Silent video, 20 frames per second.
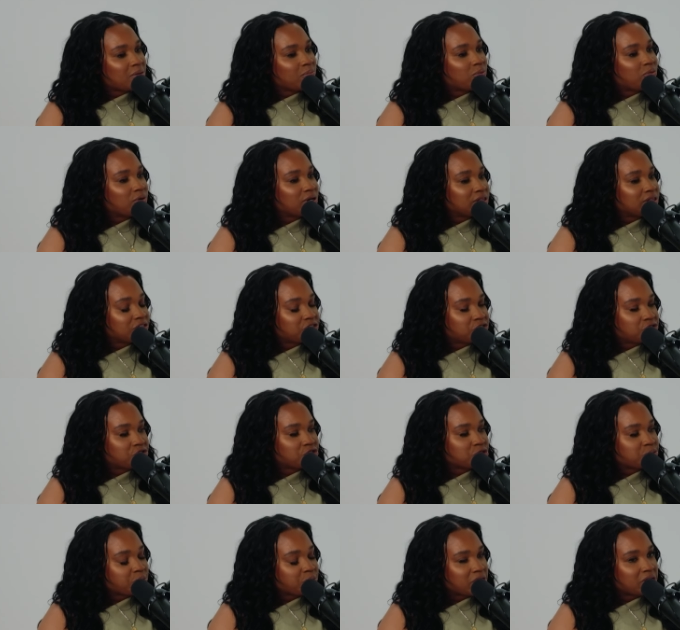point that you
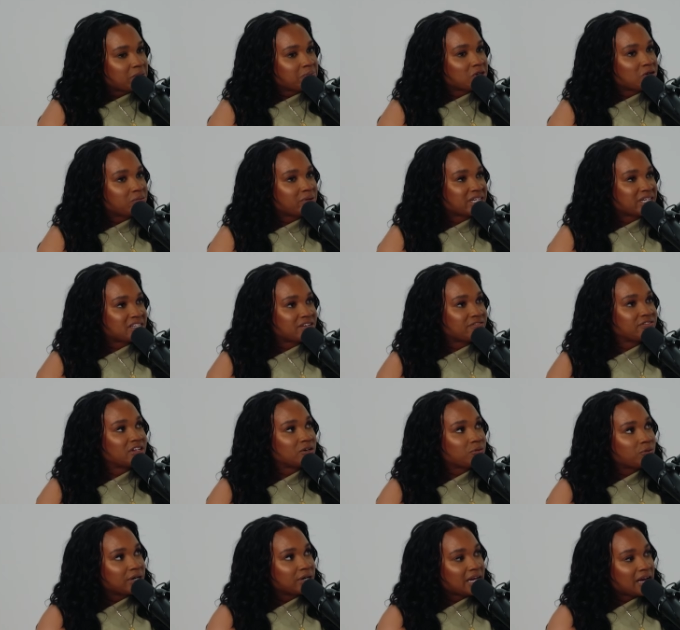just brought up there, because I feel like
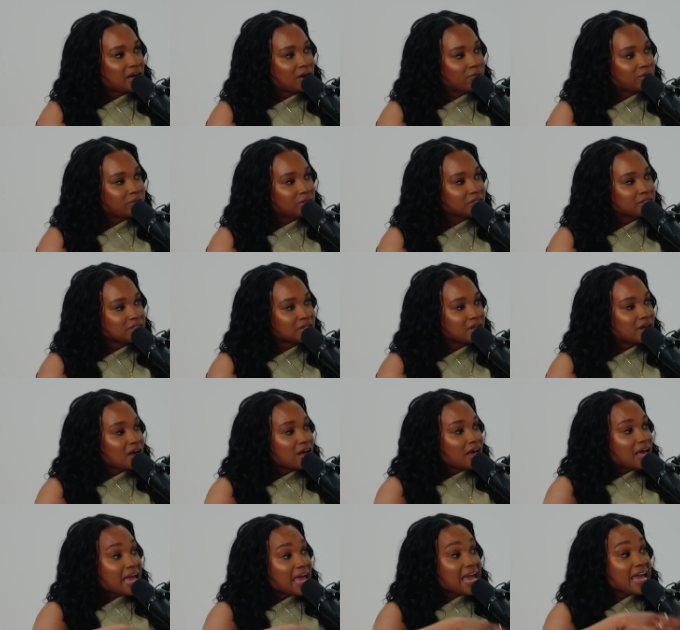we're now in this
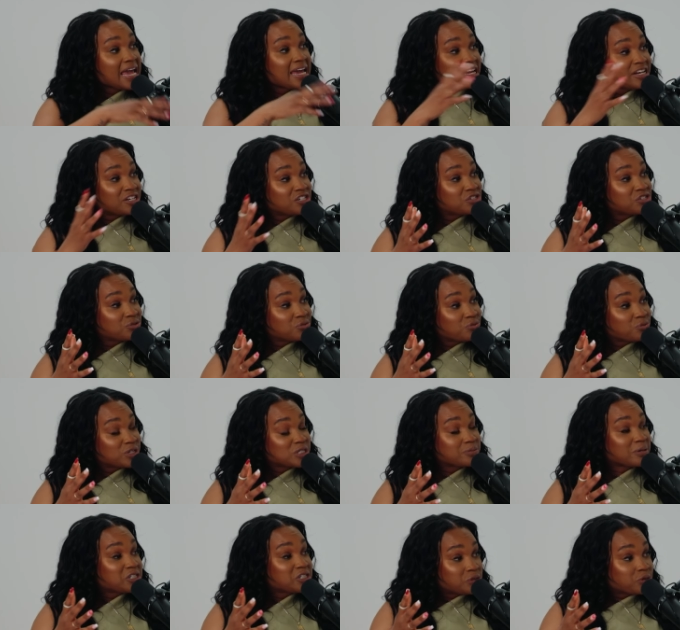age,
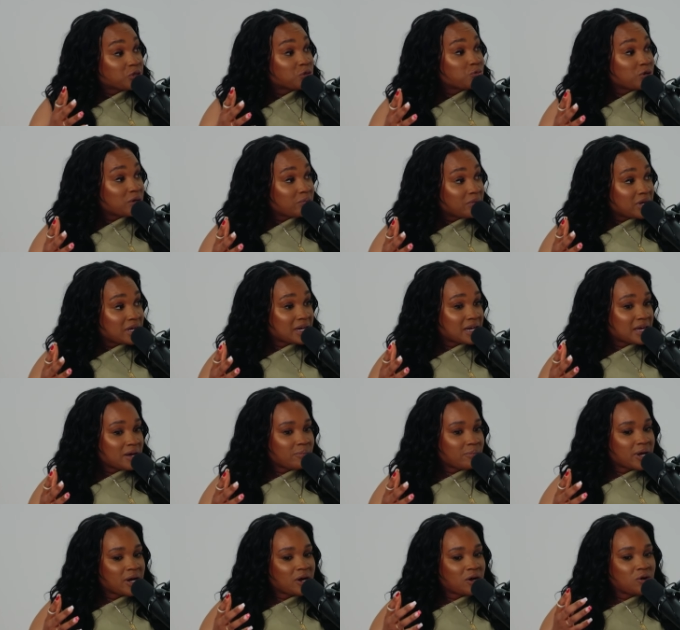especially with women,
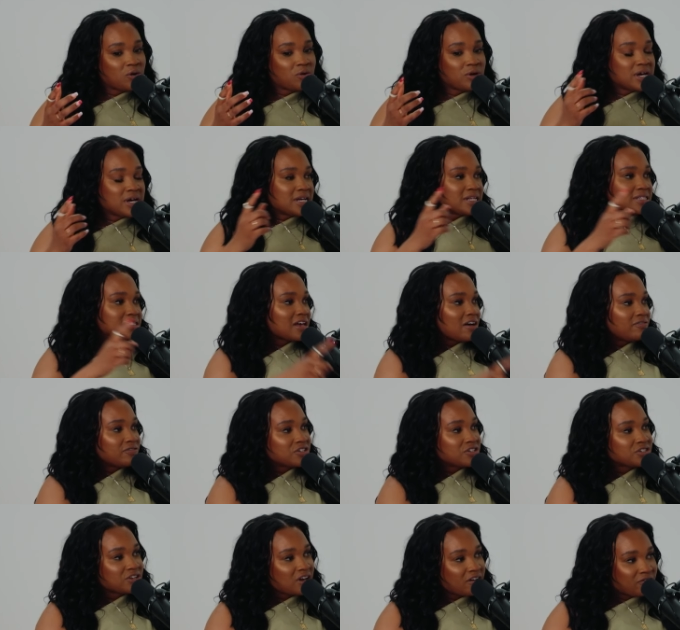about
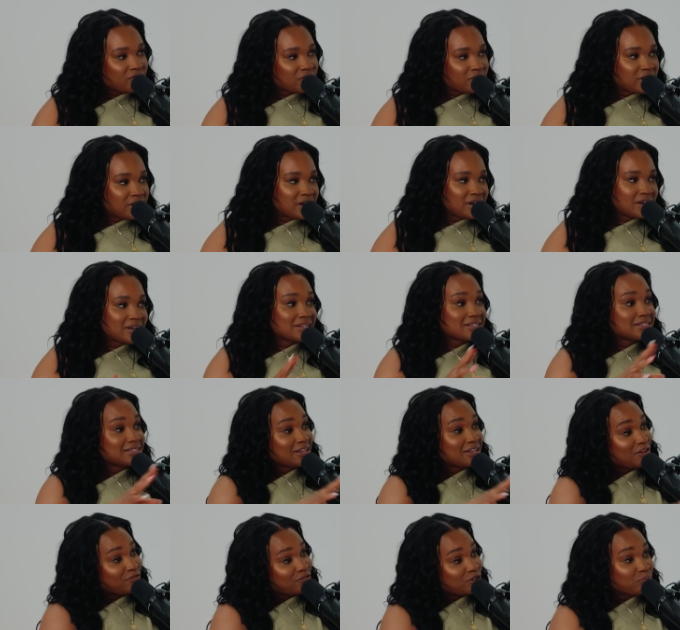self-discovery,
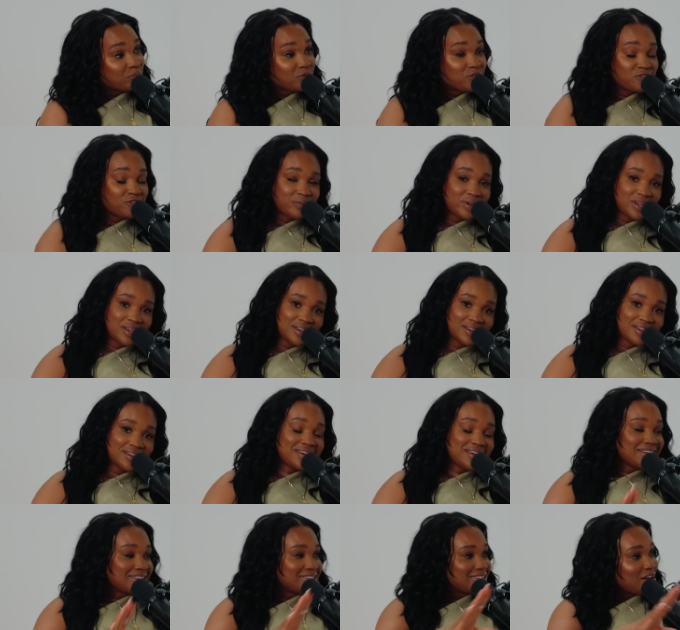self-improvement
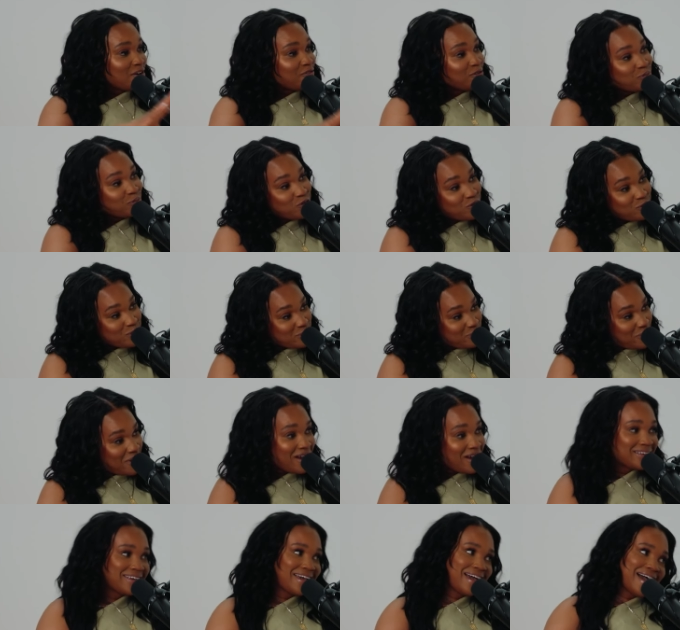
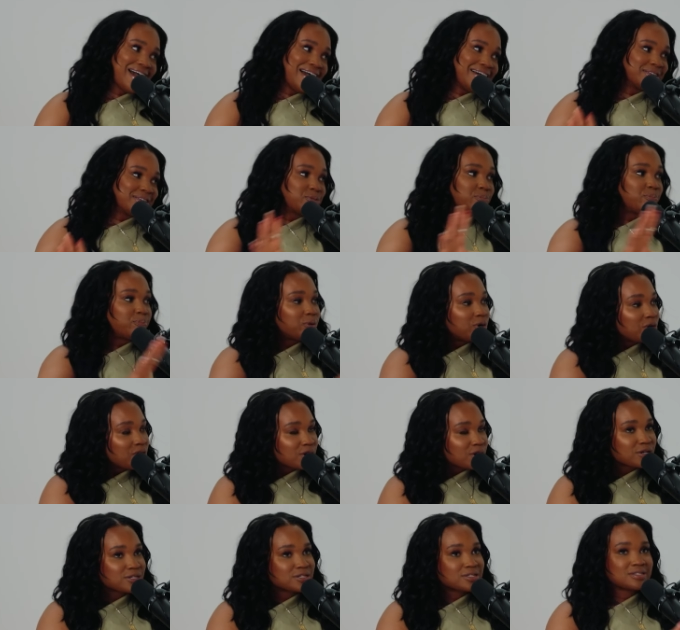podcasts,
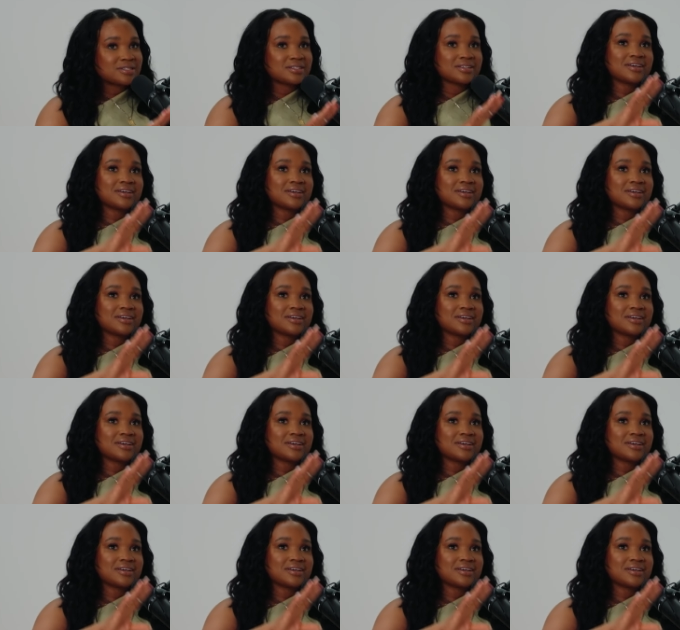books,